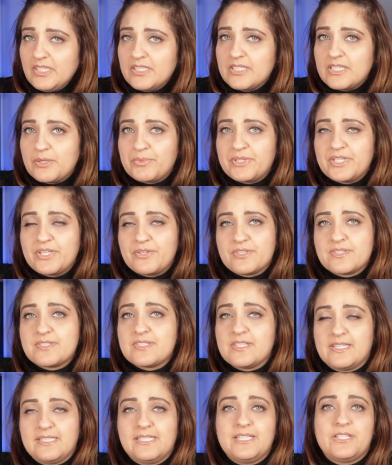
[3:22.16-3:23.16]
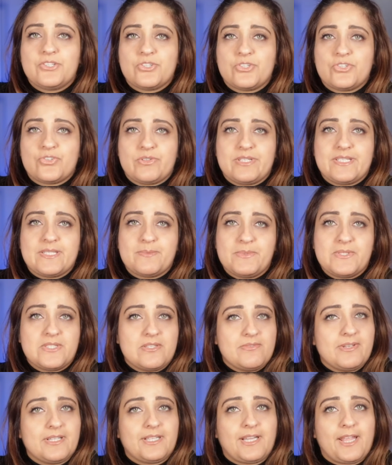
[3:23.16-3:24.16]
Now we know there's certain industries
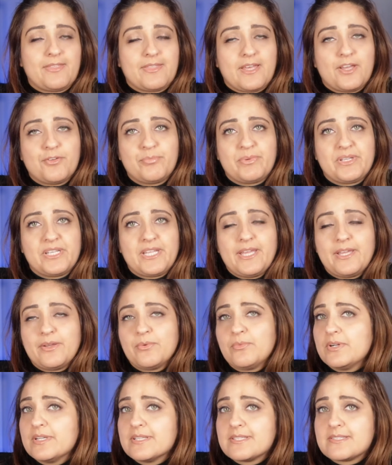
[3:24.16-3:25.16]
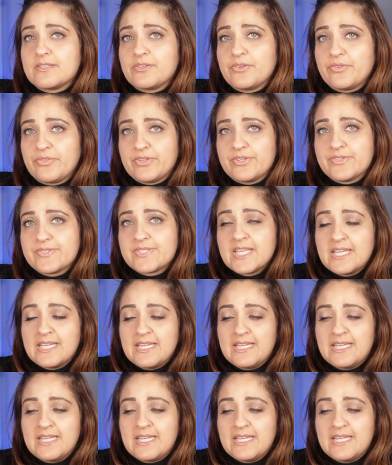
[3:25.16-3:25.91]
specifically that have been hit worse than others,